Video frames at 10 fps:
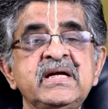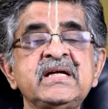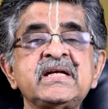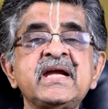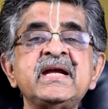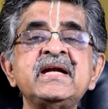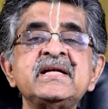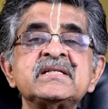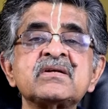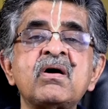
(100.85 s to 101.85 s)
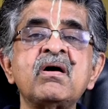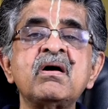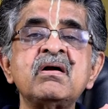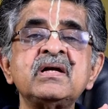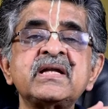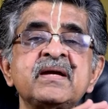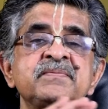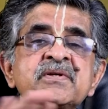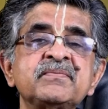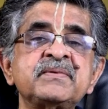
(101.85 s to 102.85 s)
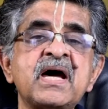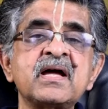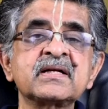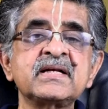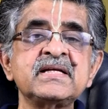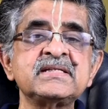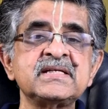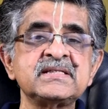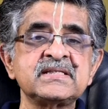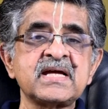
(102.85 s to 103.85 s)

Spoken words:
It ends all types of darknesses